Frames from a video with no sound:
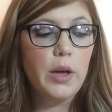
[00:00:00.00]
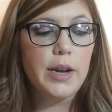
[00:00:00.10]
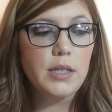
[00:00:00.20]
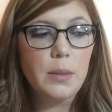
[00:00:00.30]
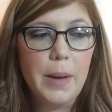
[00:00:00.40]

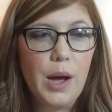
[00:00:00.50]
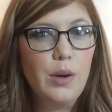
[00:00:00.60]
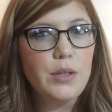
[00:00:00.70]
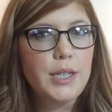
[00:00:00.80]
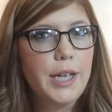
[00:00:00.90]
It is
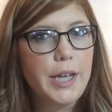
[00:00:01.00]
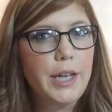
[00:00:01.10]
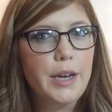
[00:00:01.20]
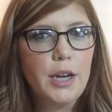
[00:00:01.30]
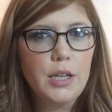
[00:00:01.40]
about
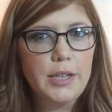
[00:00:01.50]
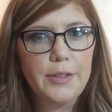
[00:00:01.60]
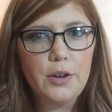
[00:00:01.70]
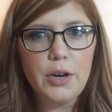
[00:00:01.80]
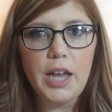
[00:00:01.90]

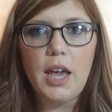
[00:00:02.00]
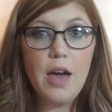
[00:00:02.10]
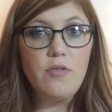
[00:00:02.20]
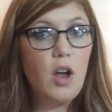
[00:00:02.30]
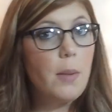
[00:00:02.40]
10:30. I
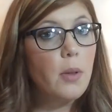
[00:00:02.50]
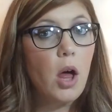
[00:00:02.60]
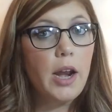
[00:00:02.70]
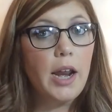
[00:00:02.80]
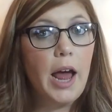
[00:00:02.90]
have not
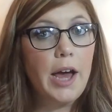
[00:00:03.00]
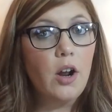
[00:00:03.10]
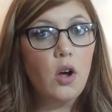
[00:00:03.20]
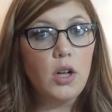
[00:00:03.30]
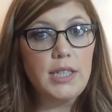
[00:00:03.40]
blotted at
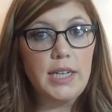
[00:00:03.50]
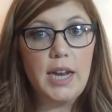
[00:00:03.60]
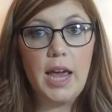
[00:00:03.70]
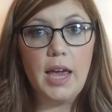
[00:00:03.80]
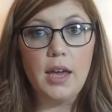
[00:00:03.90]
all
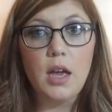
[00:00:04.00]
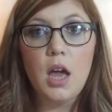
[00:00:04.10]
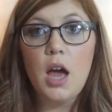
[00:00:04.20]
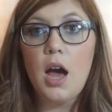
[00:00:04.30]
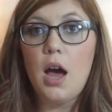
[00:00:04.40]
today.
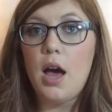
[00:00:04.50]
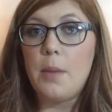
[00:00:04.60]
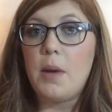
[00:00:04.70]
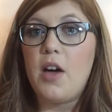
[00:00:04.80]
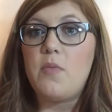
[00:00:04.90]

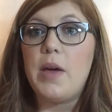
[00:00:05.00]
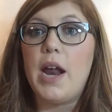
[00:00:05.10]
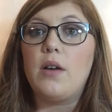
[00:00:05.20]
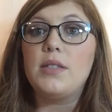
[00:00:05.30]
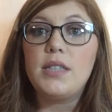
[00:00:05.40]
I have been
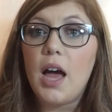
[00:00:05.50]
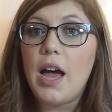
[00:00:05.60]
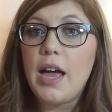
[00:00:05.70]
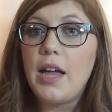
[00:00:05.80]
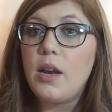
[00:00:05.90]

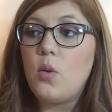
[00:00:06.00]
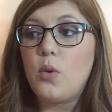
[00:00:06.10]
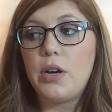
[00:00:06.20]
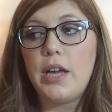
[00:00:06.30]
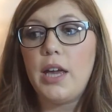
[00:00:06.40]
outside
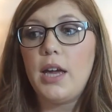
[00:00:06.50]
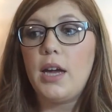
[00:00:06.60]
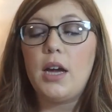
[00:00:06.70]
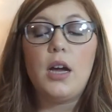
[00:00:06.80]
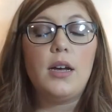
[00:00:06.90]

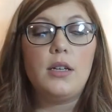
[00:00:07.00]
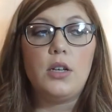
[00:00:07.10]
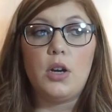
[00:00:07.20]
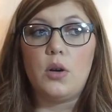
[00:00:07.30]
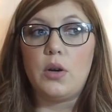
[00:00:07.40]
working,
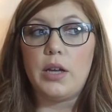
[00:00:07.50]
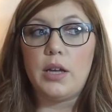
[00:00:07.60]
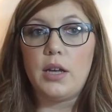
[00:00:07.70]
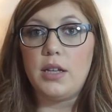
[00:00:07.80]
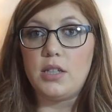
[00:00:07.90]

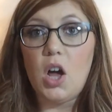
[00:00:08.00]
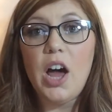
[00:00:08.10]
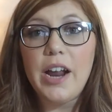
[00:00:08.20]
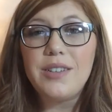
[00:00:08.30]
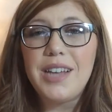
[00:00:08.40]
it's
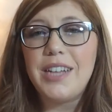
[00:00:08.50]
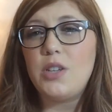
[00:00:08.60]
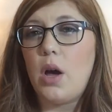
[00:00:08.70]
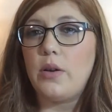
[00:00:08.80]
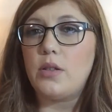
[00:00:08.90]
hot outside,
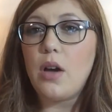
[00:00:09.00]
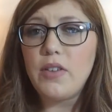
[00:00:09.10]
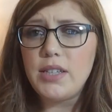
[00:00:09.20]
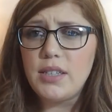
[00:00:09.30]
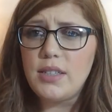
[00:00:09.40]
so I was
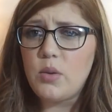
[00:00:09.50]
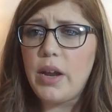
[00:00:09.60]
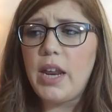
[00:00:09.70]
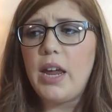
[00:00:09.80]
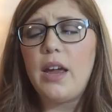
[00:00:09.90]
obviously
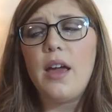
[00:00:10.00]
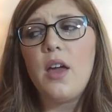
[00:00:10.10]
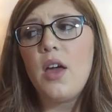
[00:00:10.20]
sweating,